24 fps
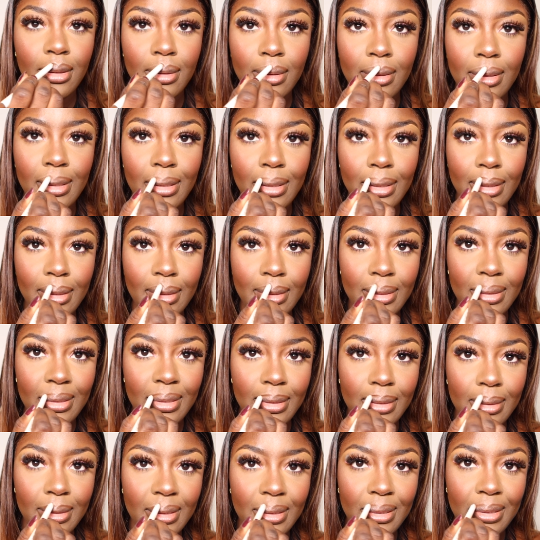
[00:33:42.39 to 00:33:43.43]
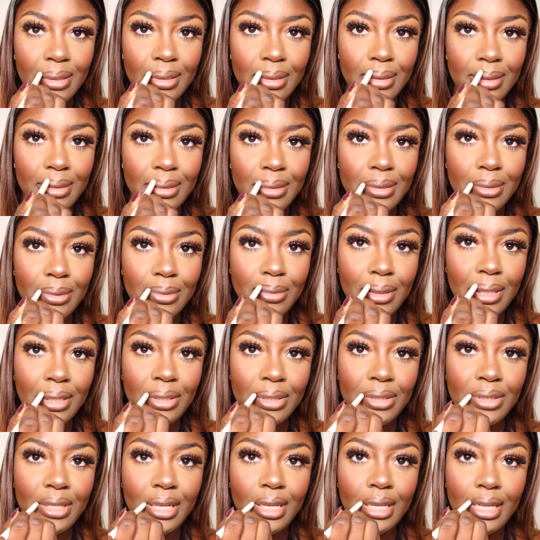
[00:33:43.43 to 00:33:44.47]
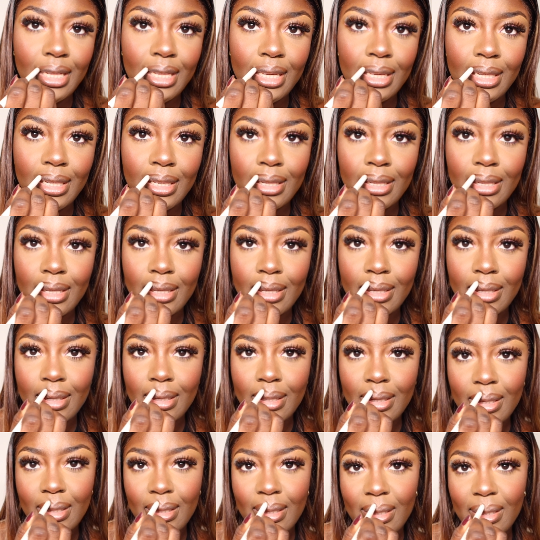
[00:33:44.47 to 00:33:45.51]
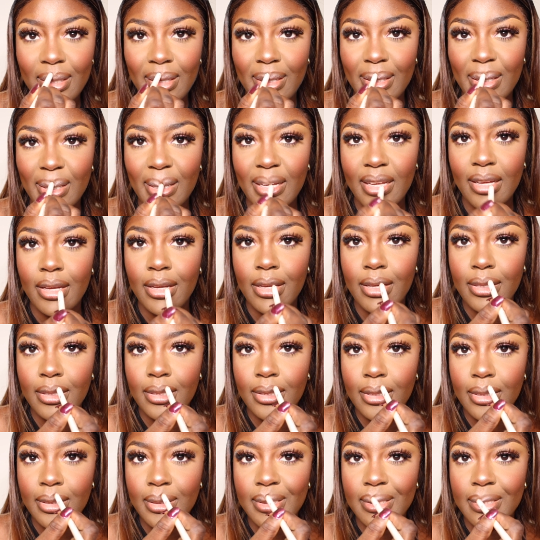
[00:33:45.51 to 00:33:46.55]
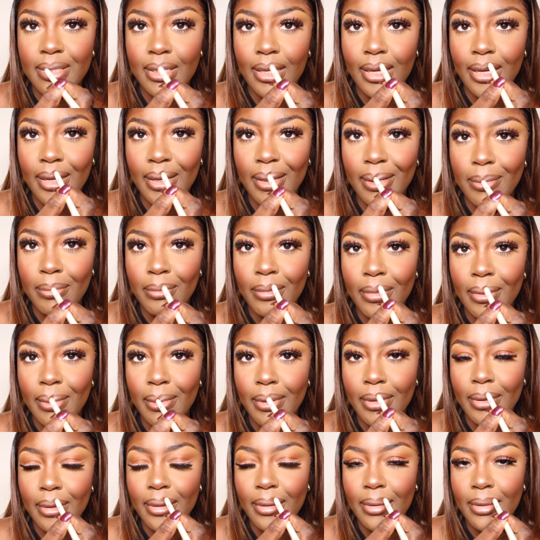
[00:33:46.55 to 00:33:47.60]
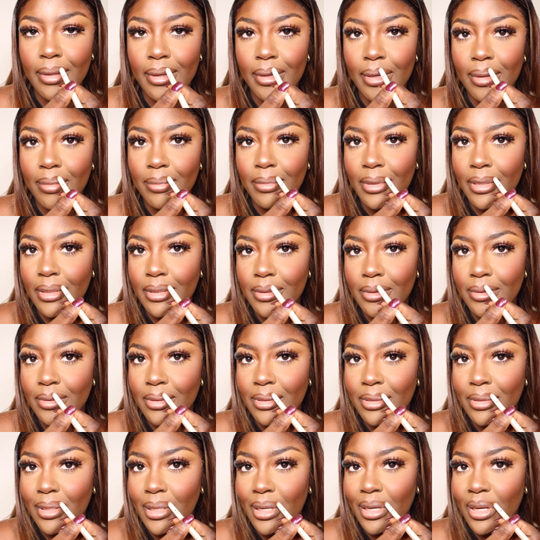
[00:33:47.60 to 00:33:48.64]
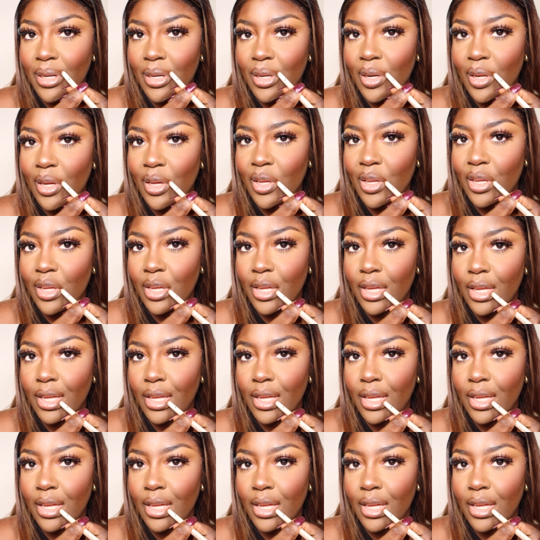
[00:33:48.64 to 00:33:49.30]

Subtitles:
good, so we're not trying again. This time I'm going to try like